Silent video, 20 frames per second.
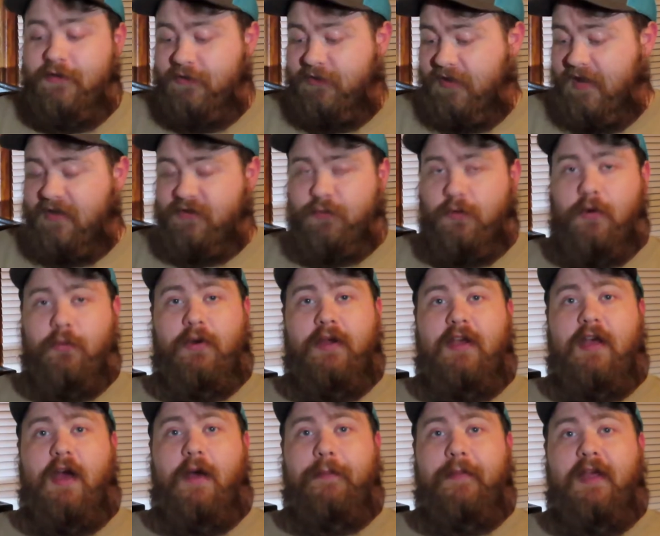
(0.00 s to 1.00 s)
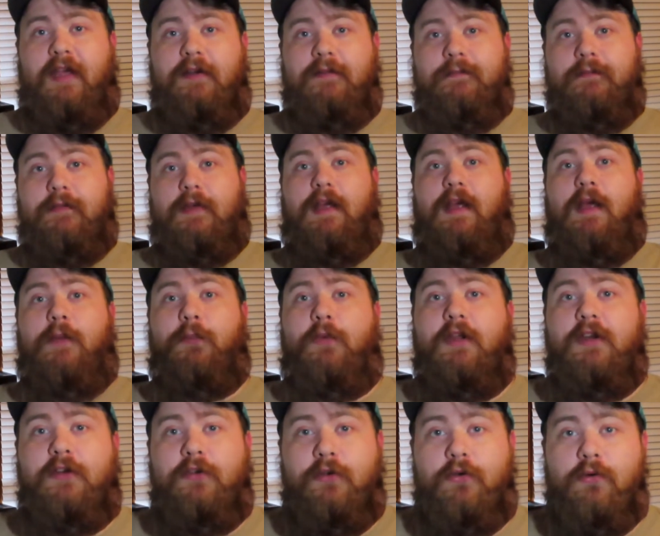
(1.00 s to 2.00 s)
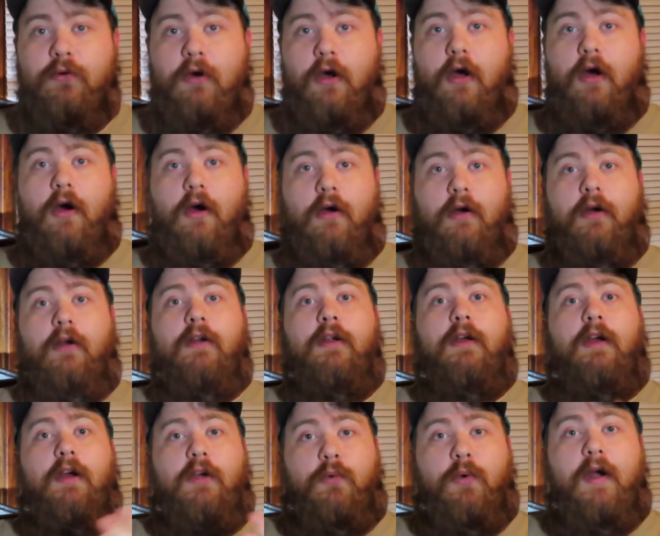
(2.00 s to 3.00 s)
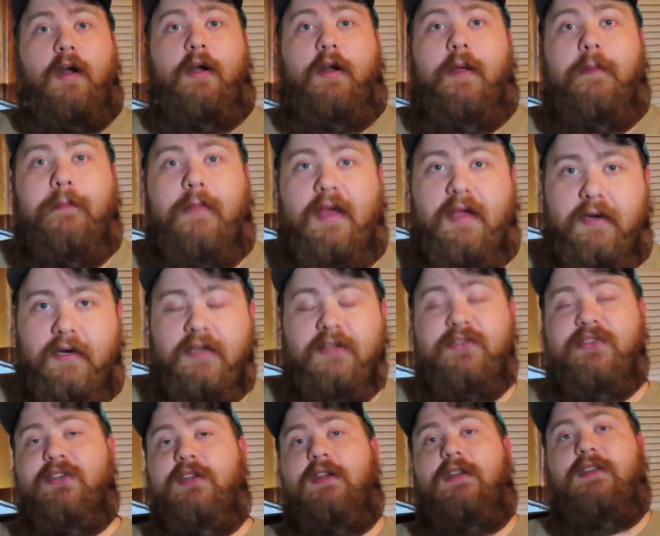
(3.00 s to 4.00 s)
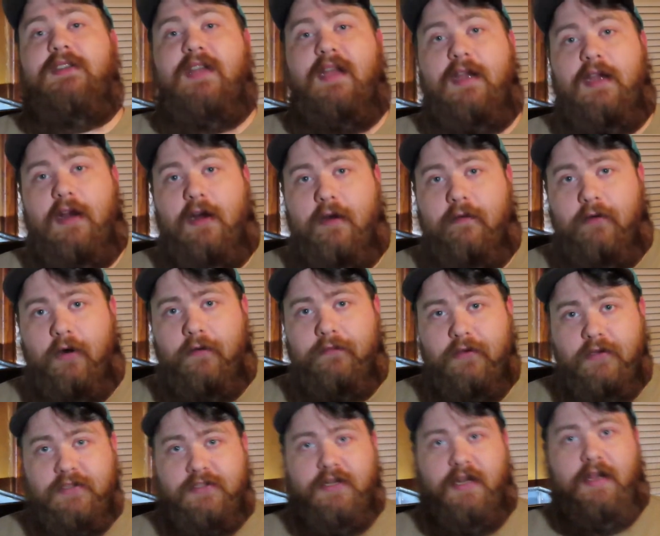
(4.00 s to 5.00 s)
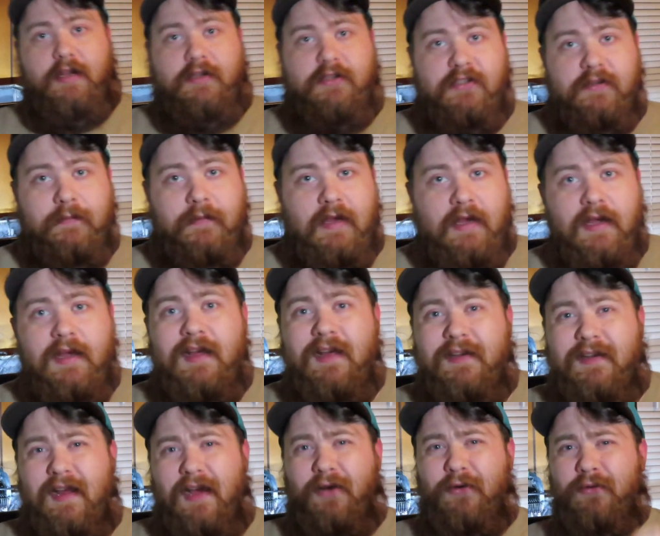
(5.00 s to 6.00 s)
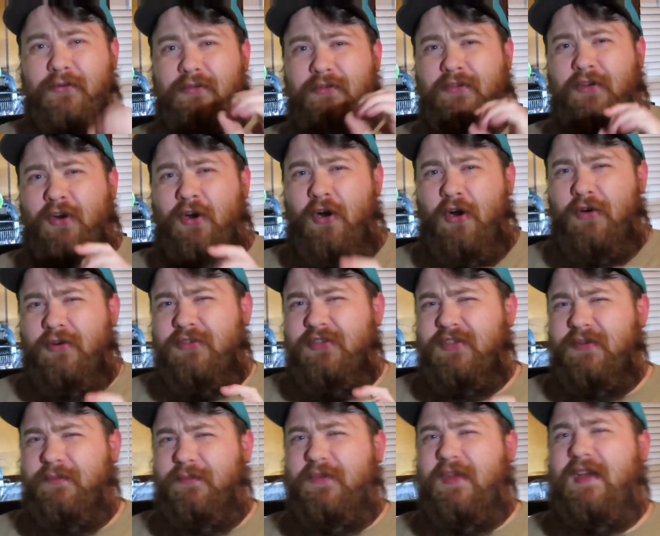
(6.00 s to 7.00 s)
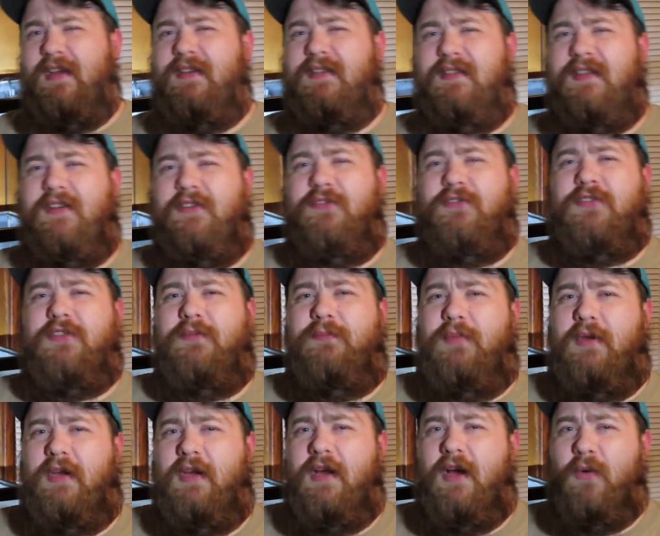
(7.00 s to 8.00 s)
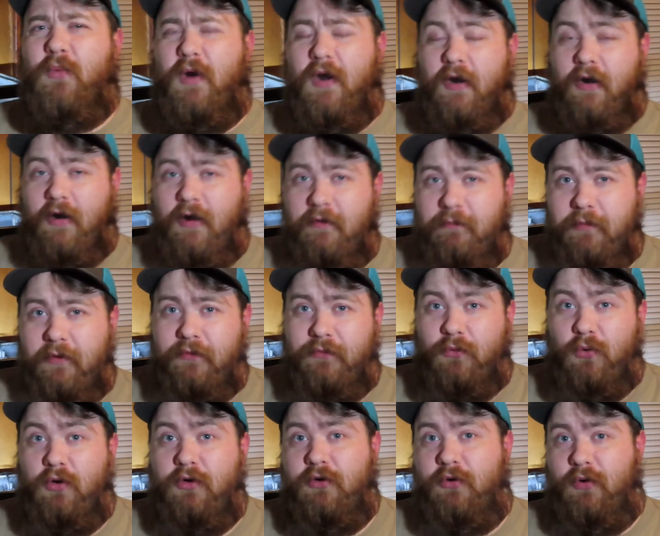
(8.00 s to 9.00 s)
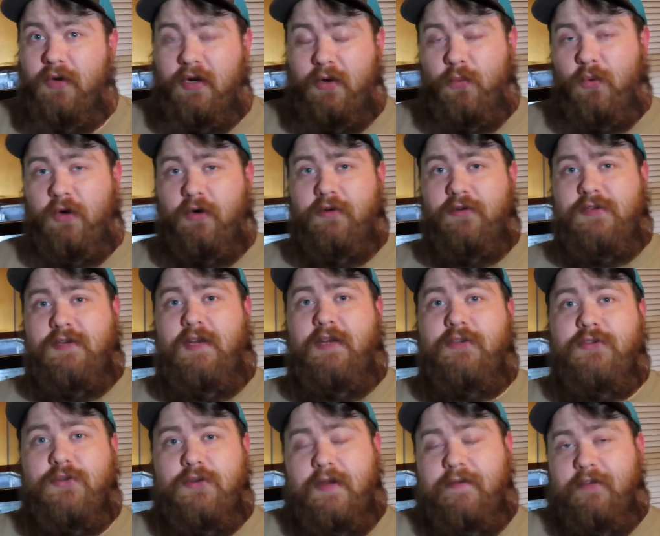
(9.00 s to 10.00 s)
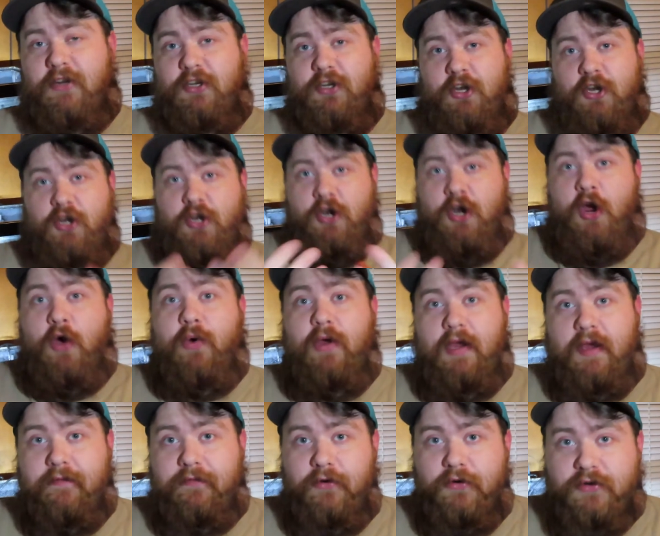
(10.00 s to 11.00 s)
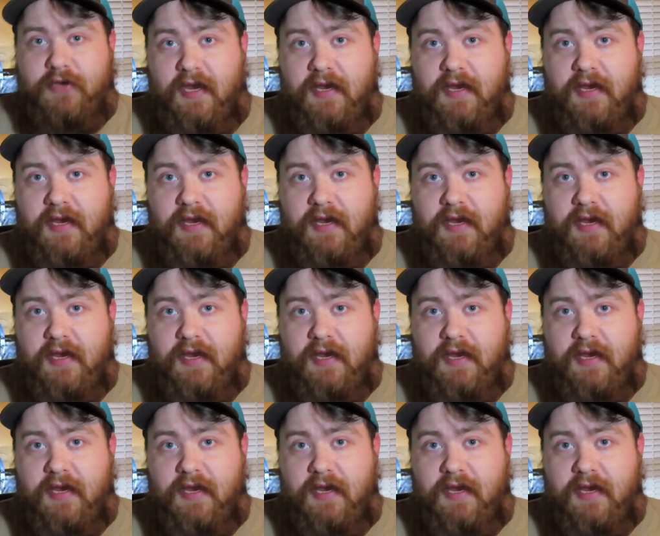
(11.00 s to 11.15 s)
So that's where we come in and we do our aquarium maintenance and take care of our fish tanks. Now, there are some things that you should be aware of before doing a water change or even knowing if your